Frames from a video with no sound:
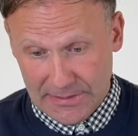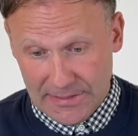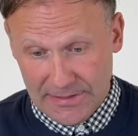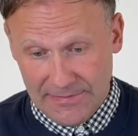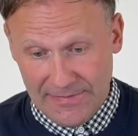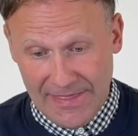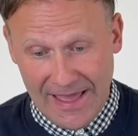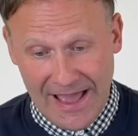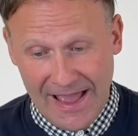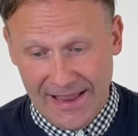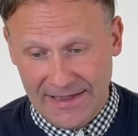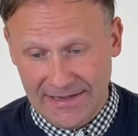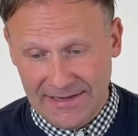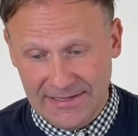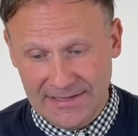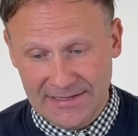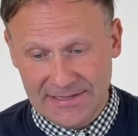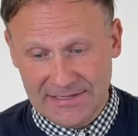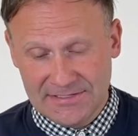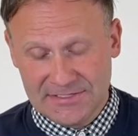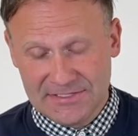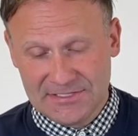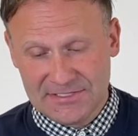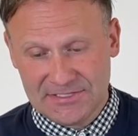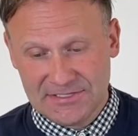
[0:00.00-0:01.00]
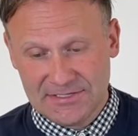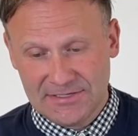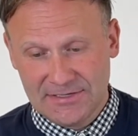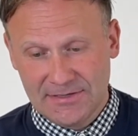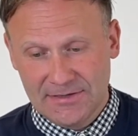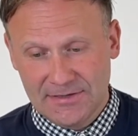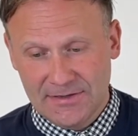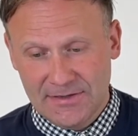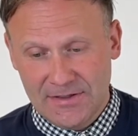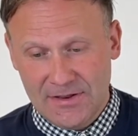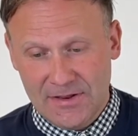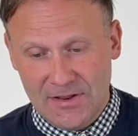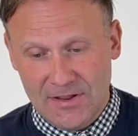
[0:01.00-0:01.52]
That is
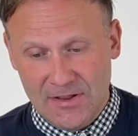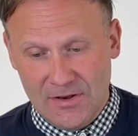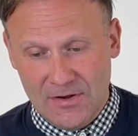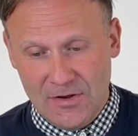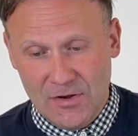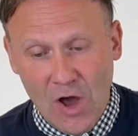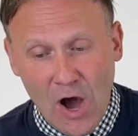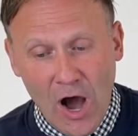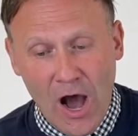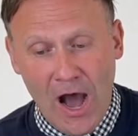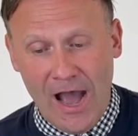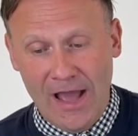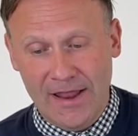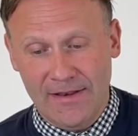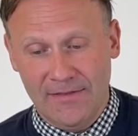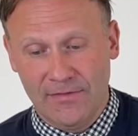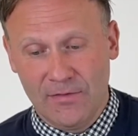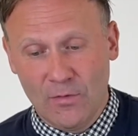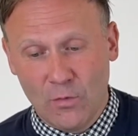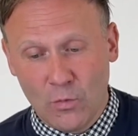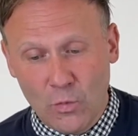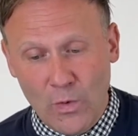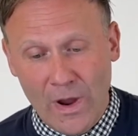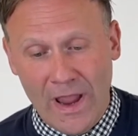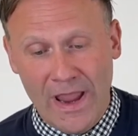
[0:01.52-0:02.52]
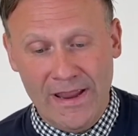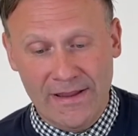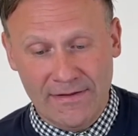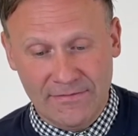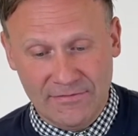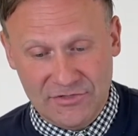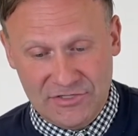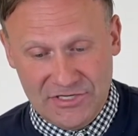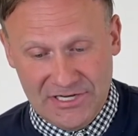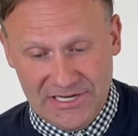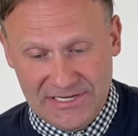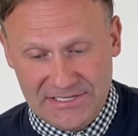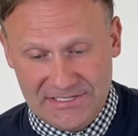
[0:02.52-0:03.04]
not the way of
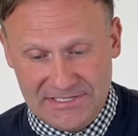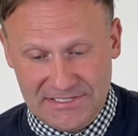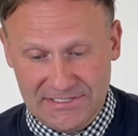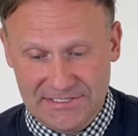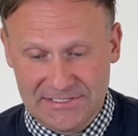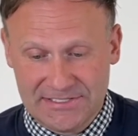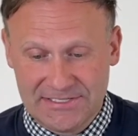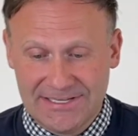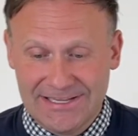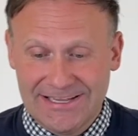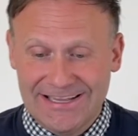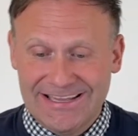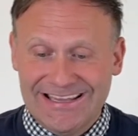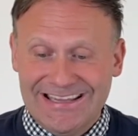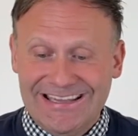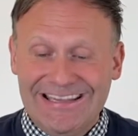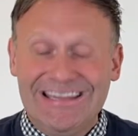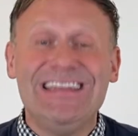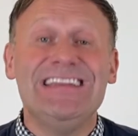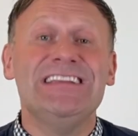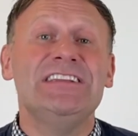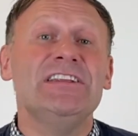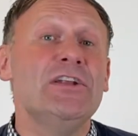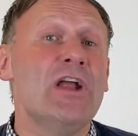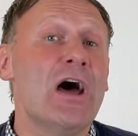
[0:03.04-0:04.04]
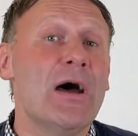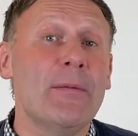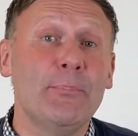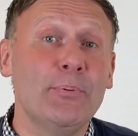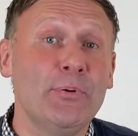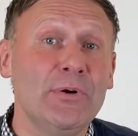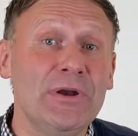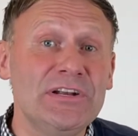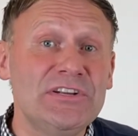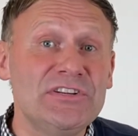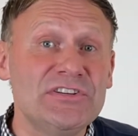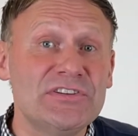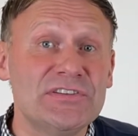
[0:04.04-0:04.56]
Jesus. He did not
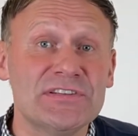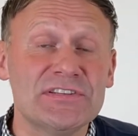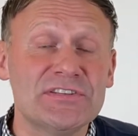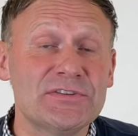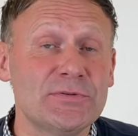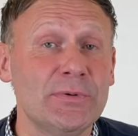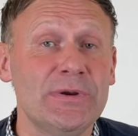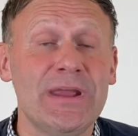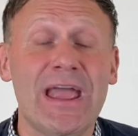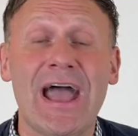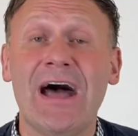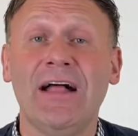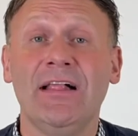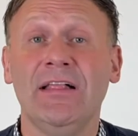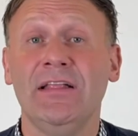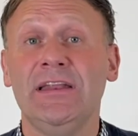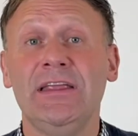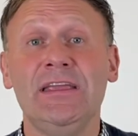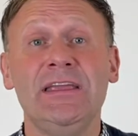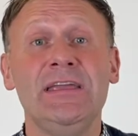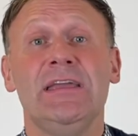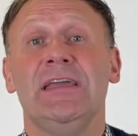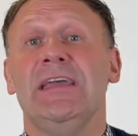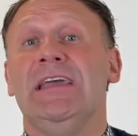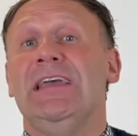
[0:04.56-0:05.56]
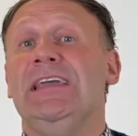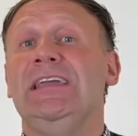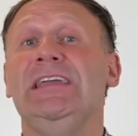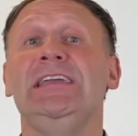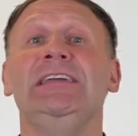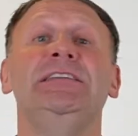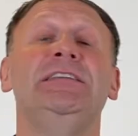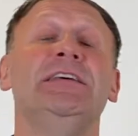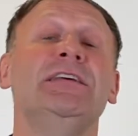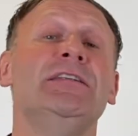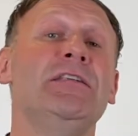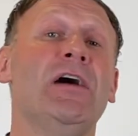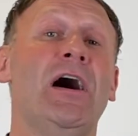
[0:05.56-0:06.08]
preach this reality.
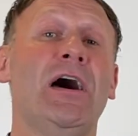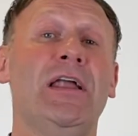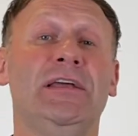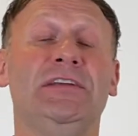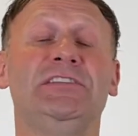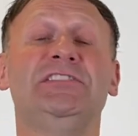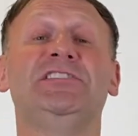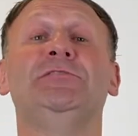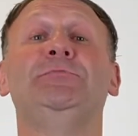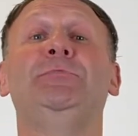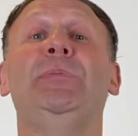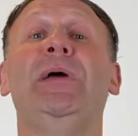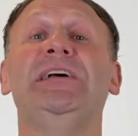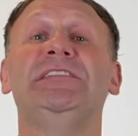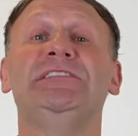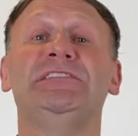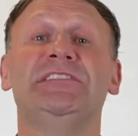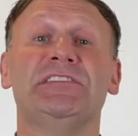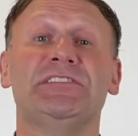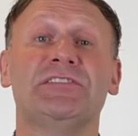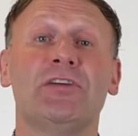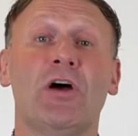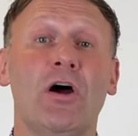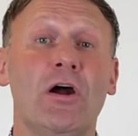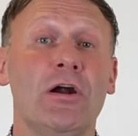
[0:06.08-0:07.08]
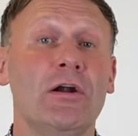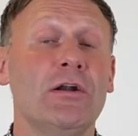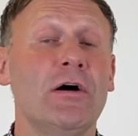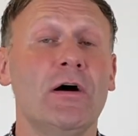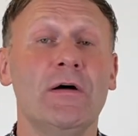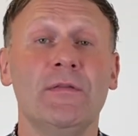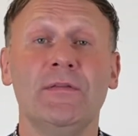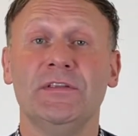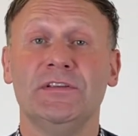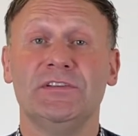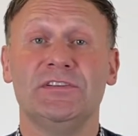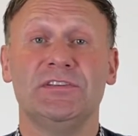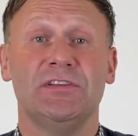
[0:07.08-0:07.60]
He did not express his heart
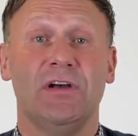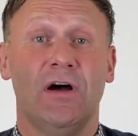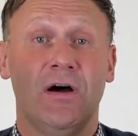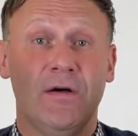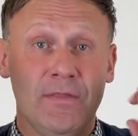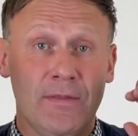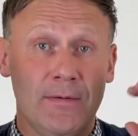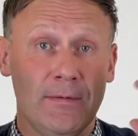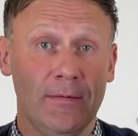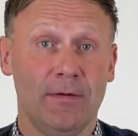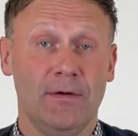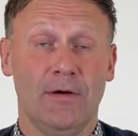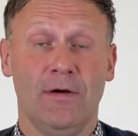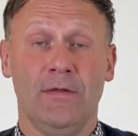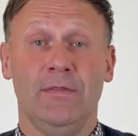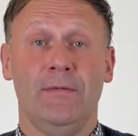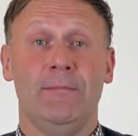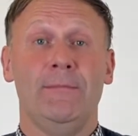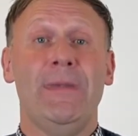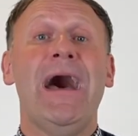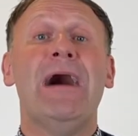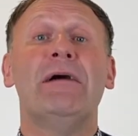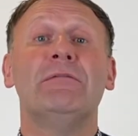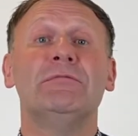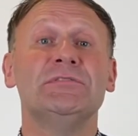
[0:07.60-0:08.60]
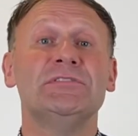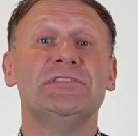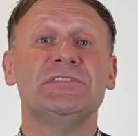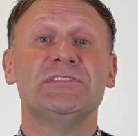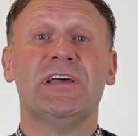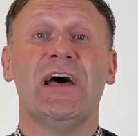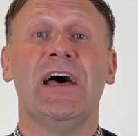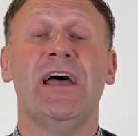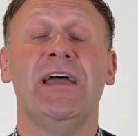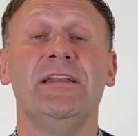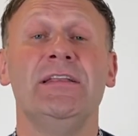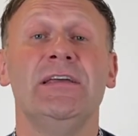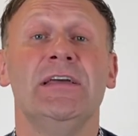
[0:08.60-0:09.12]
on the
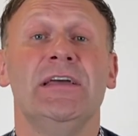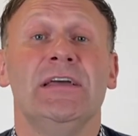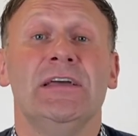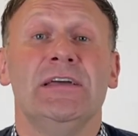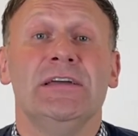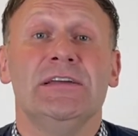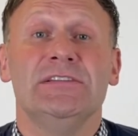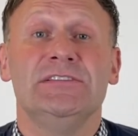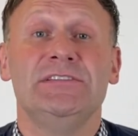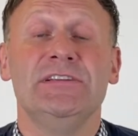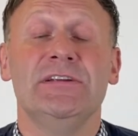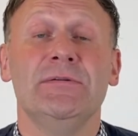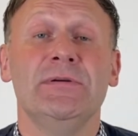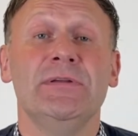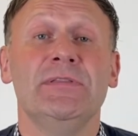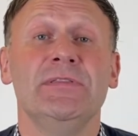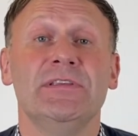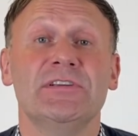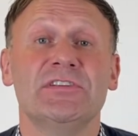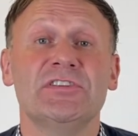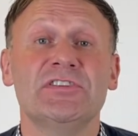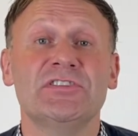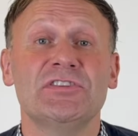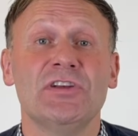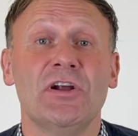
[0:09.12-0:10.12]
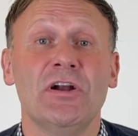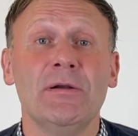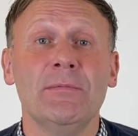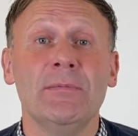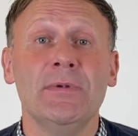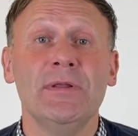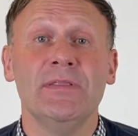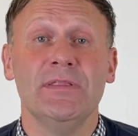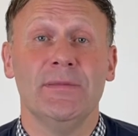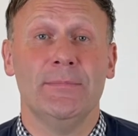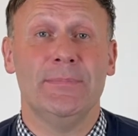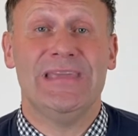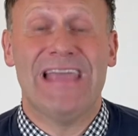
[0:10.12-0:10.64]
mountainside during the
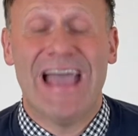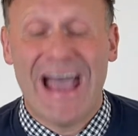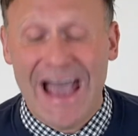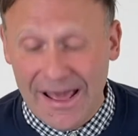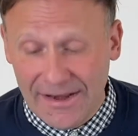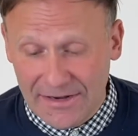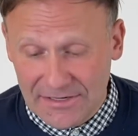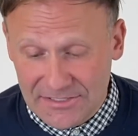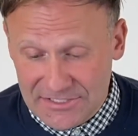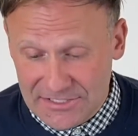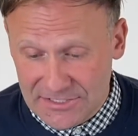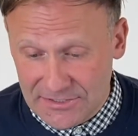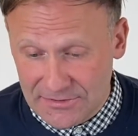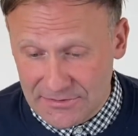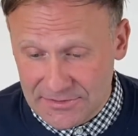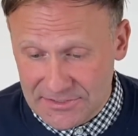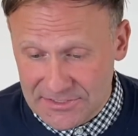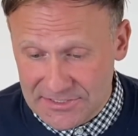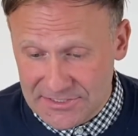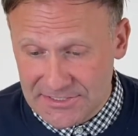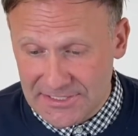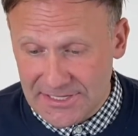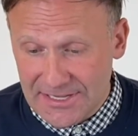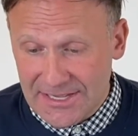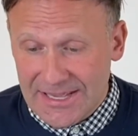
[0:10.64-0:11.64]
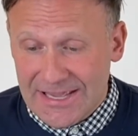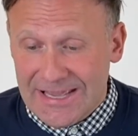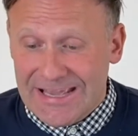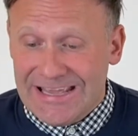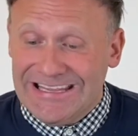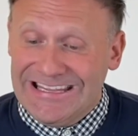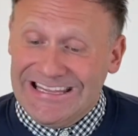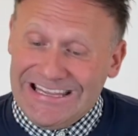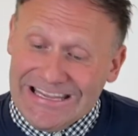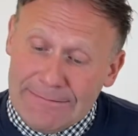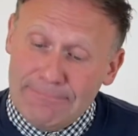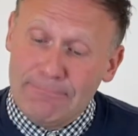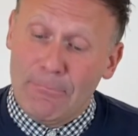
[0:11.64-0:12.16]
sermon, the Beatitudes.
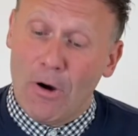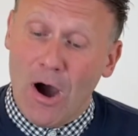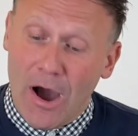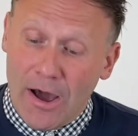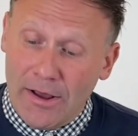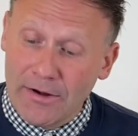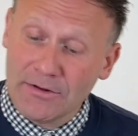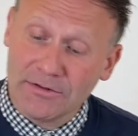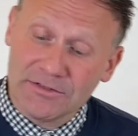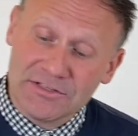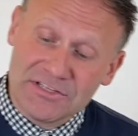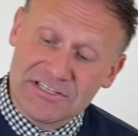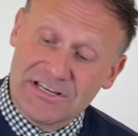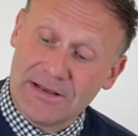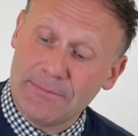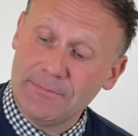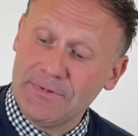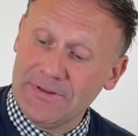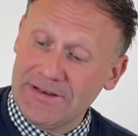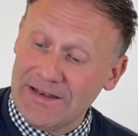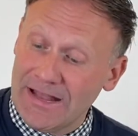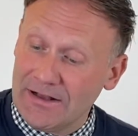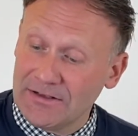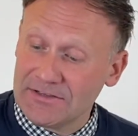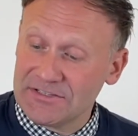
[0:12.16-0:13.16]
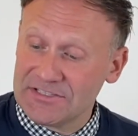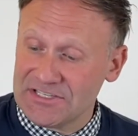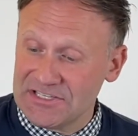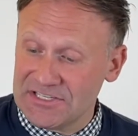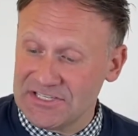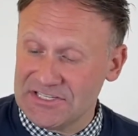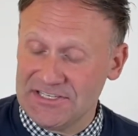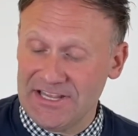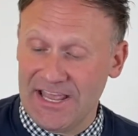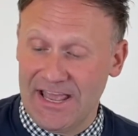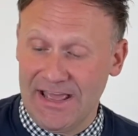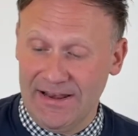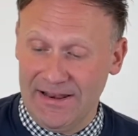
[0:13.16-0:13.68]
He modeled something else
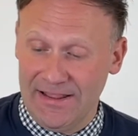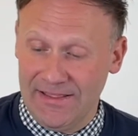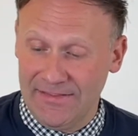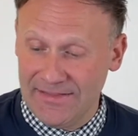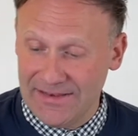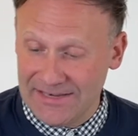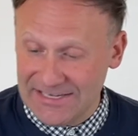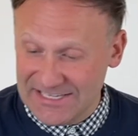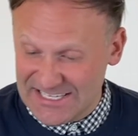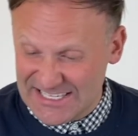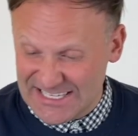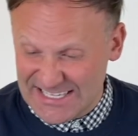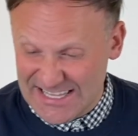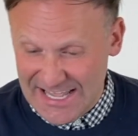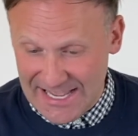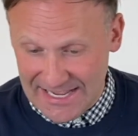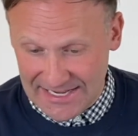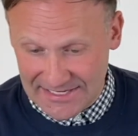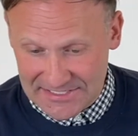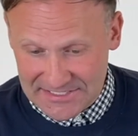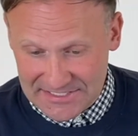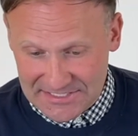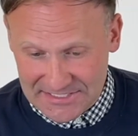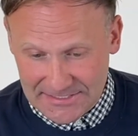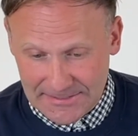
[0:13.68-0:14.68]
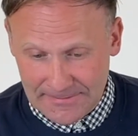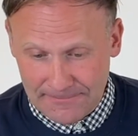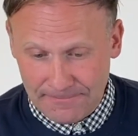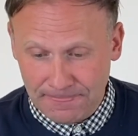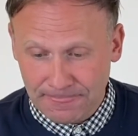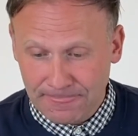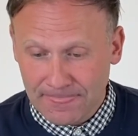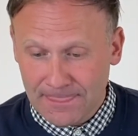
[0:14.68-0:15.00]
instead, and it is this.